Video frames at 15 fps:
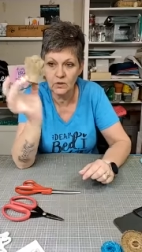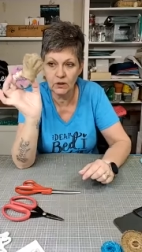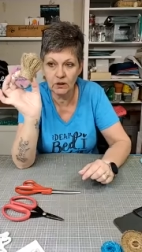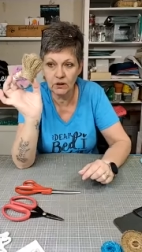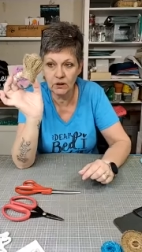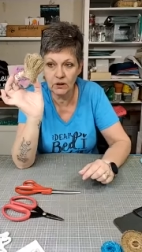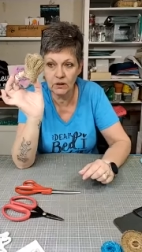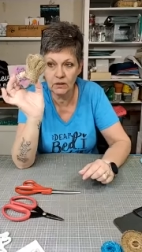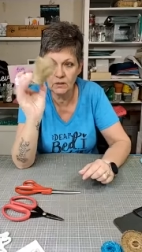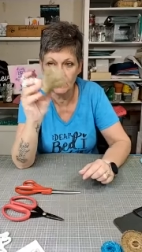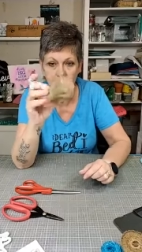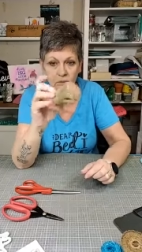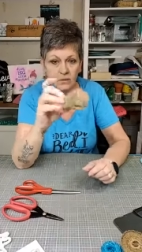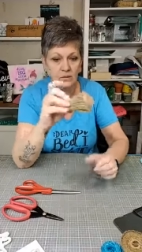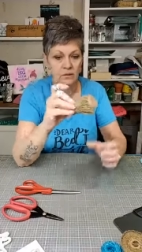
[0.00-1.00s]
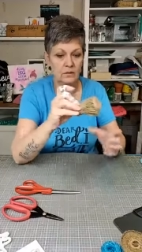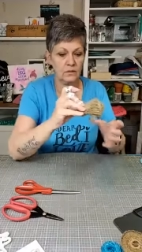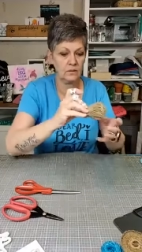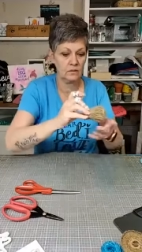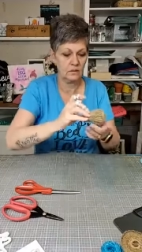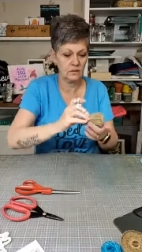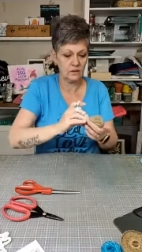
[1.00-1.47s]
a little
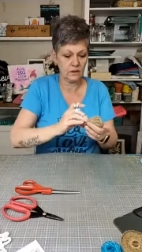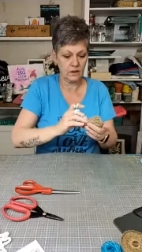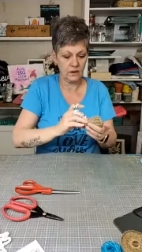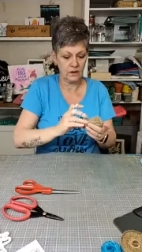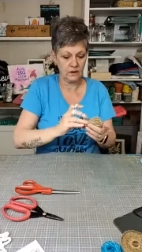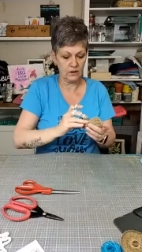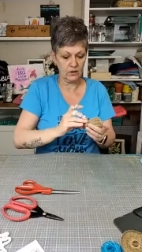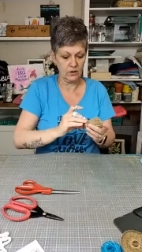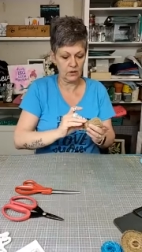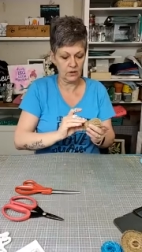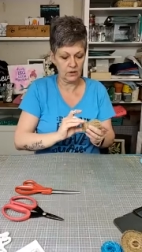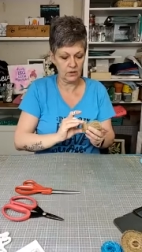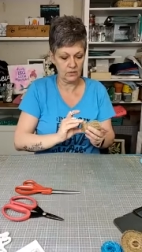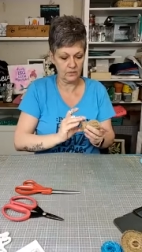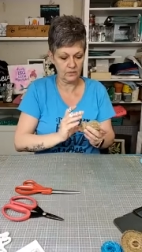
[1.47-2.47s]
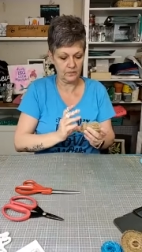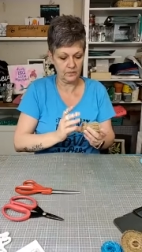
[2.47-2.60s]
end on it.